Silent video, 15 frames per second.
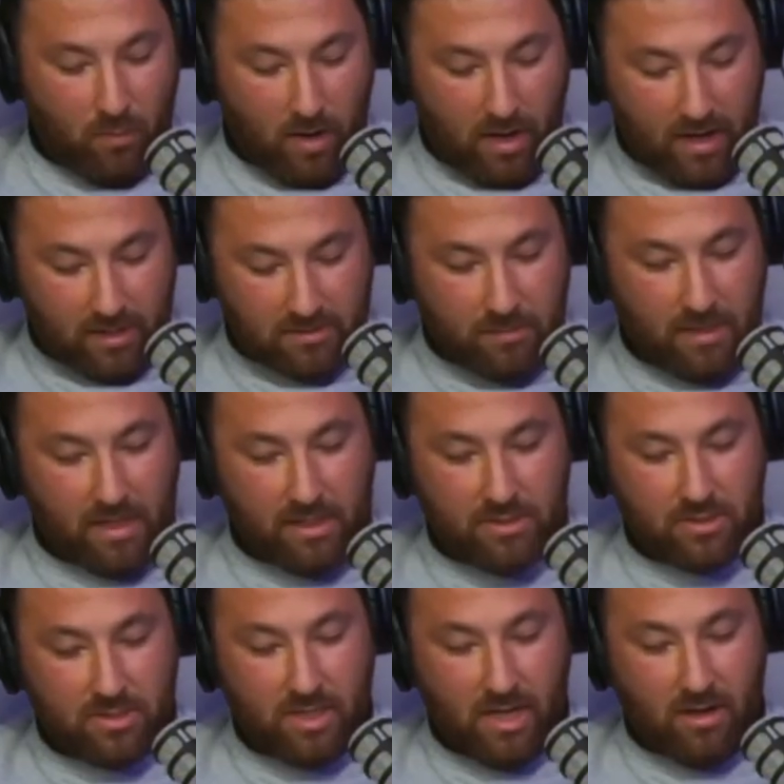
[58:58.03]
warehouse
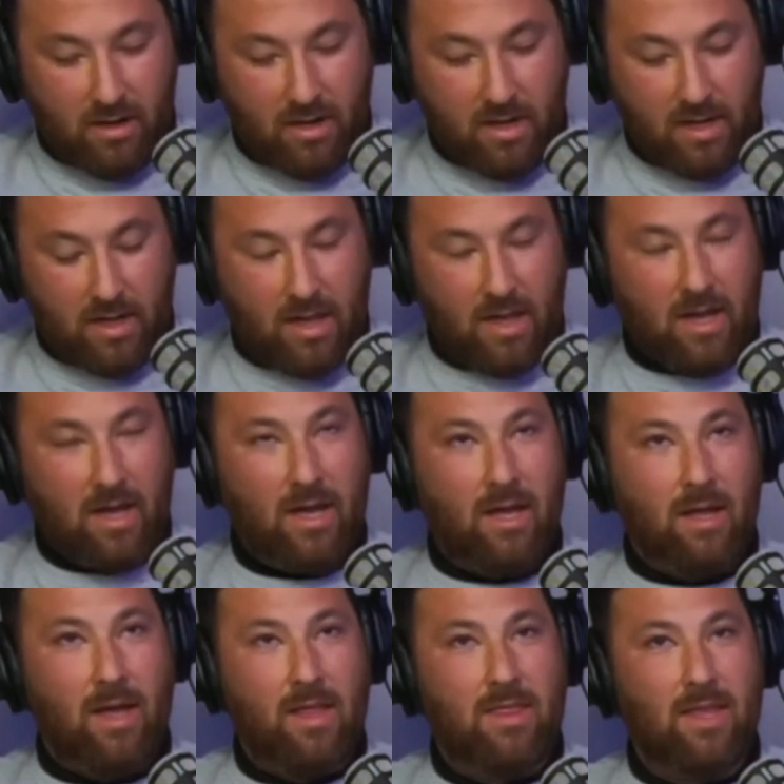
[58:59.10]
manager, Jerry,
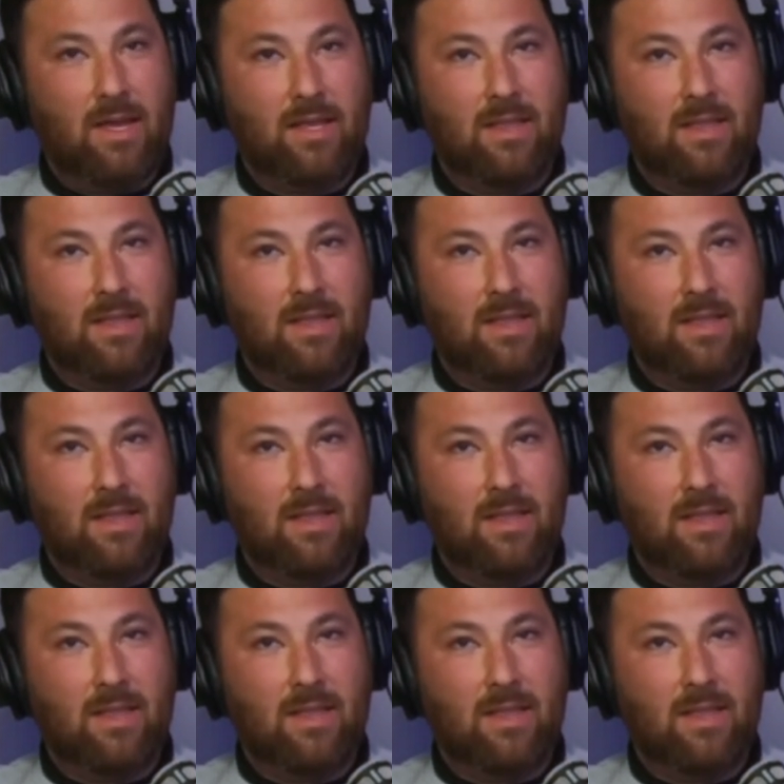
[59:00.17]
I